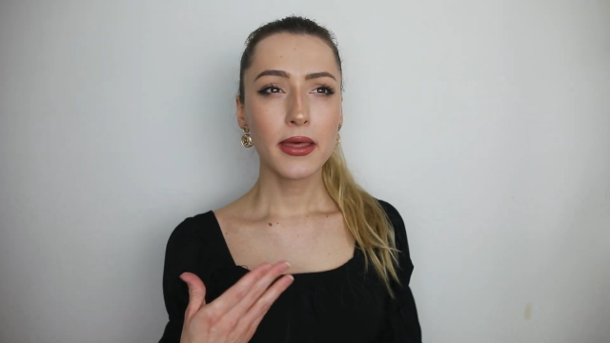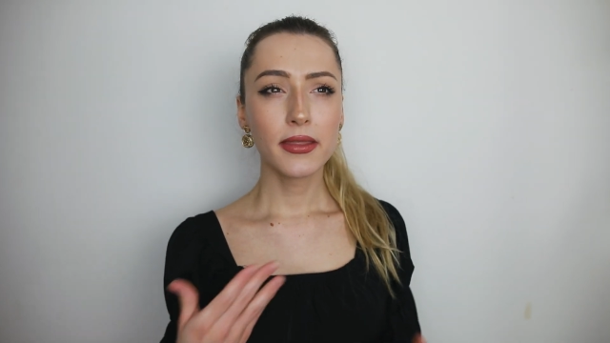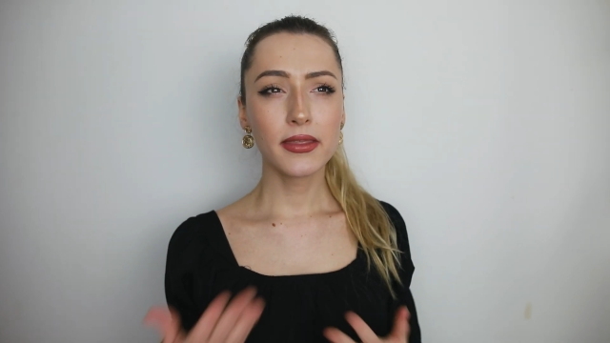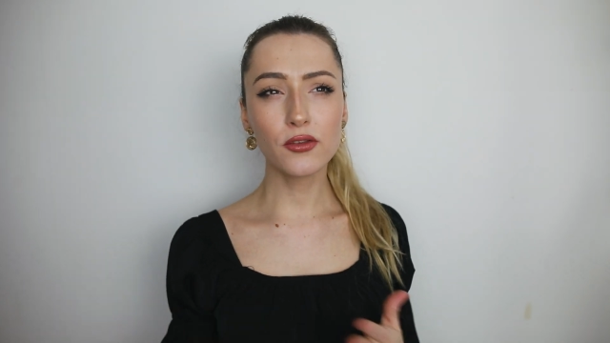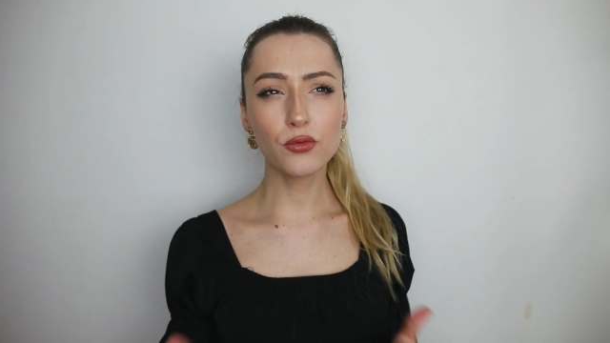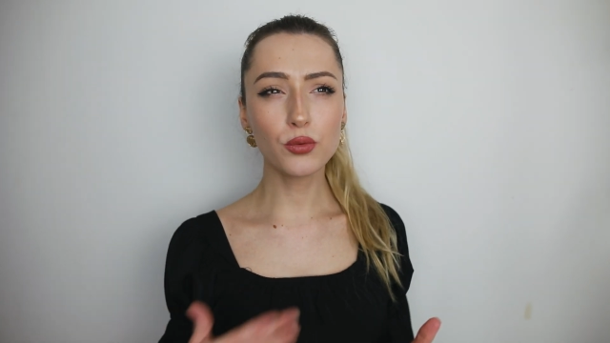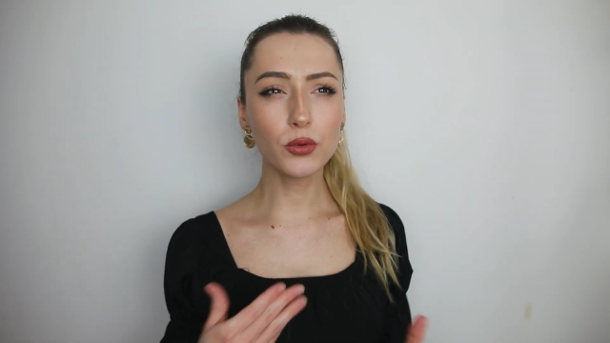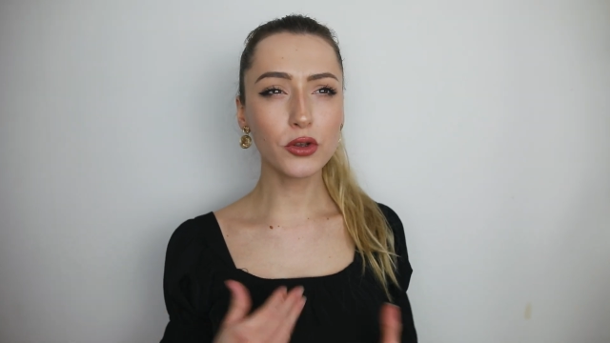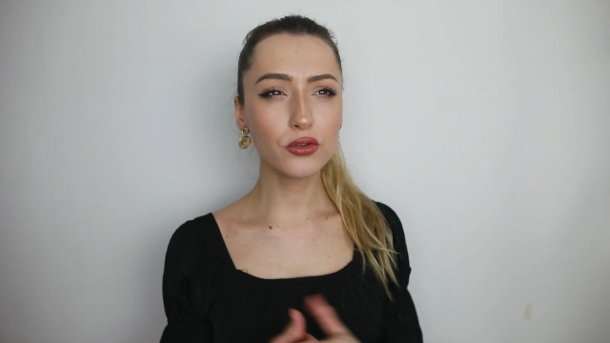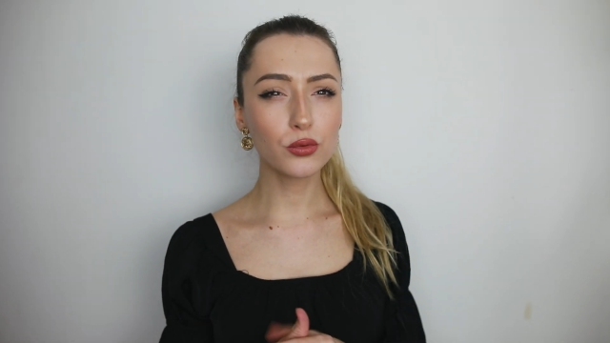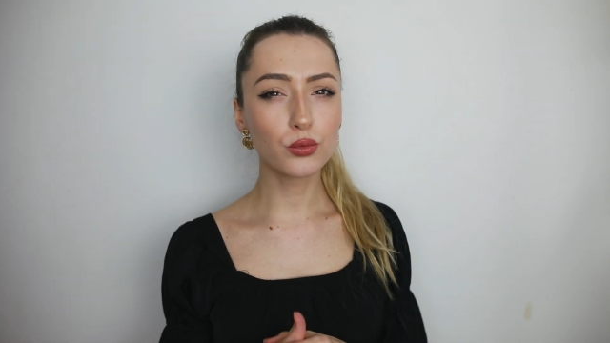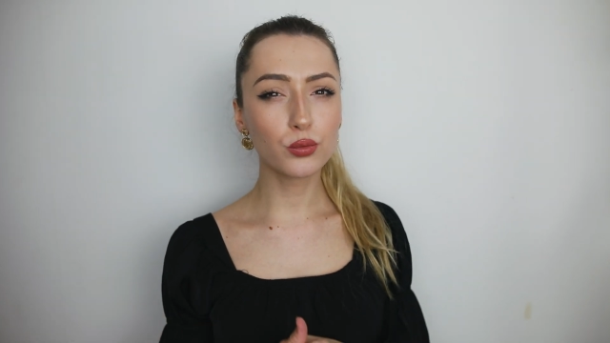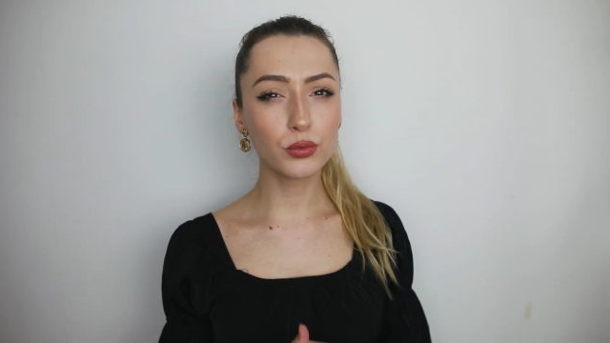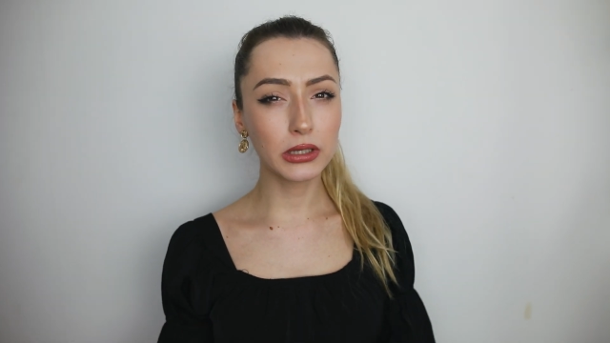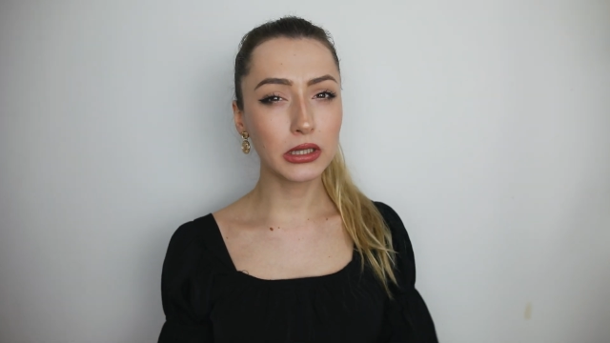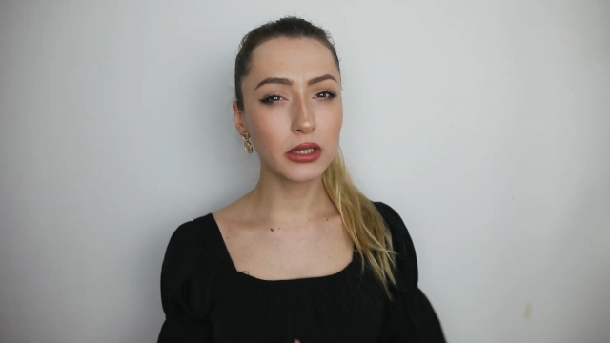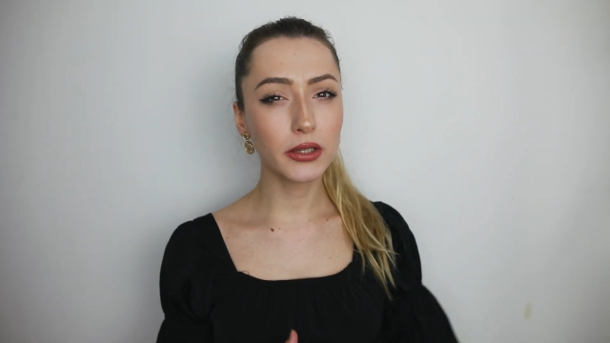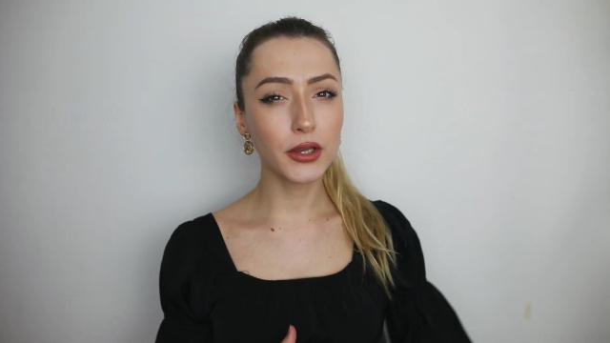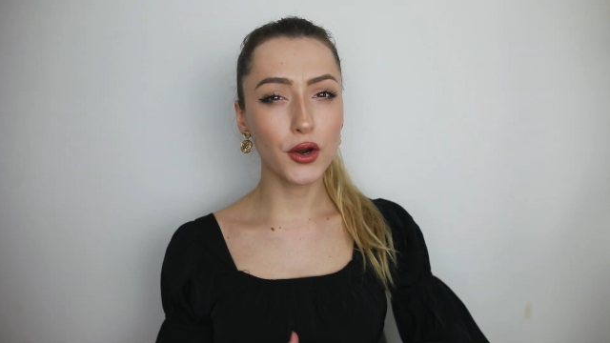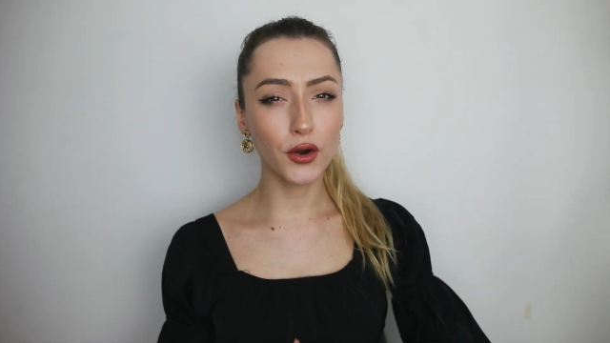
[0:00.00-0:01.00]
This was
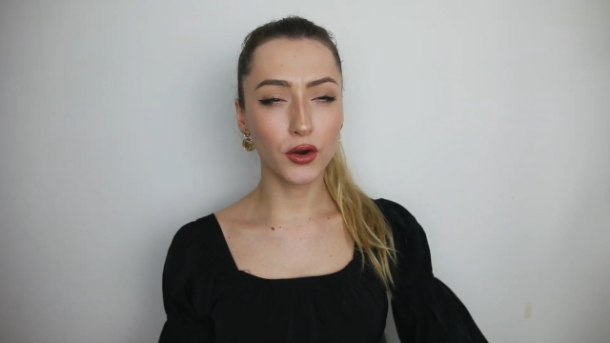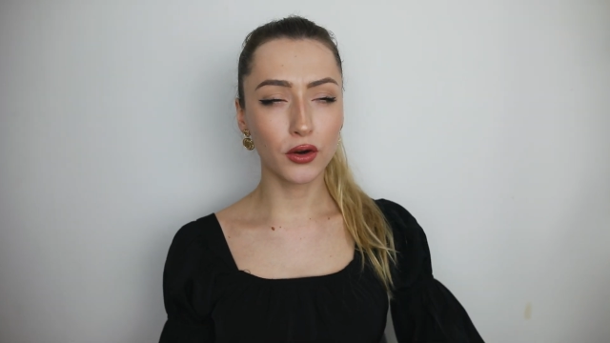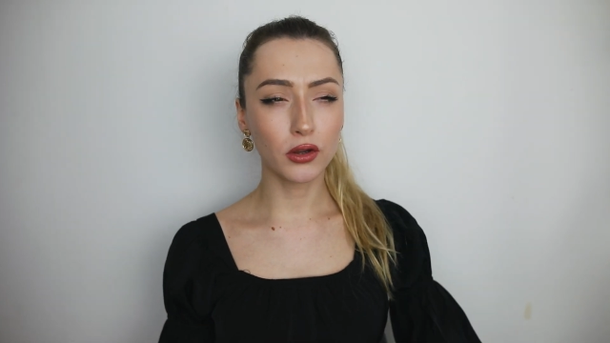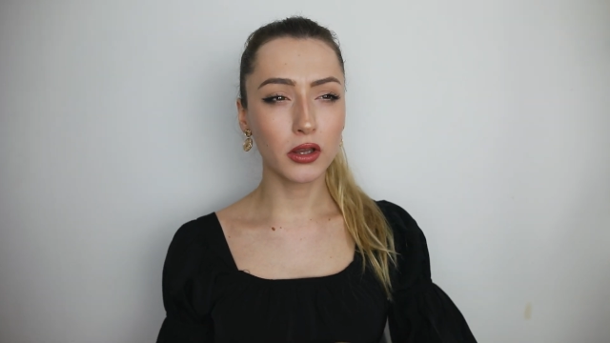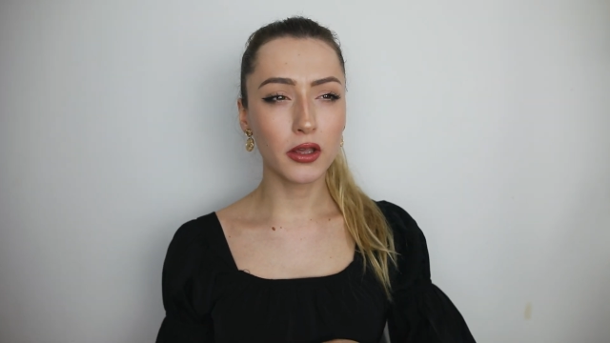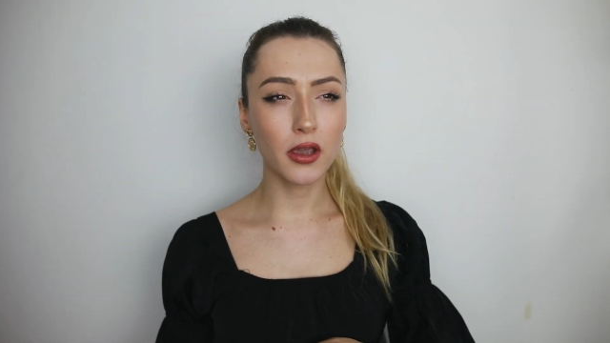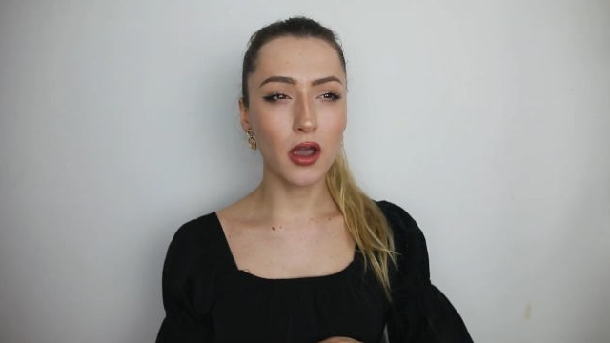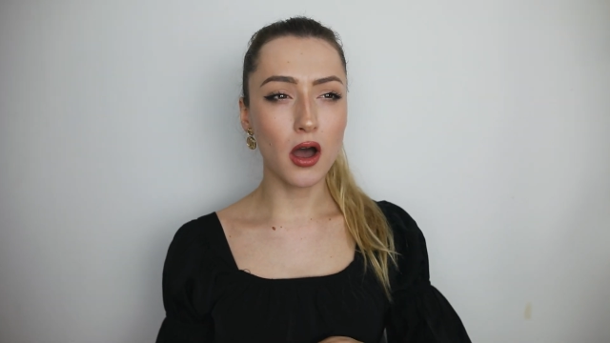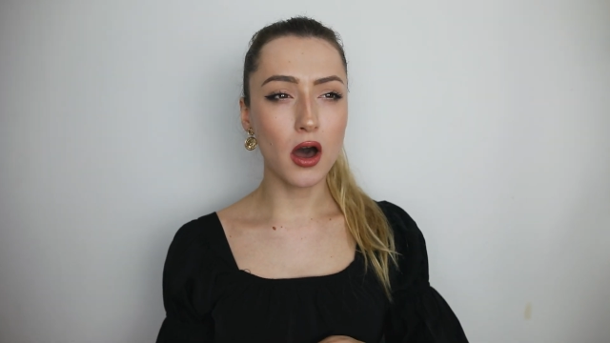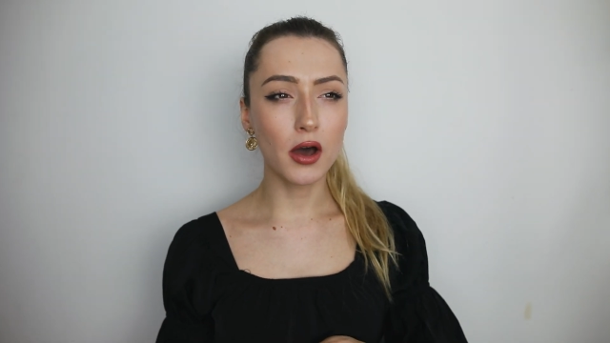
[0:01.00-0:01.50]
really early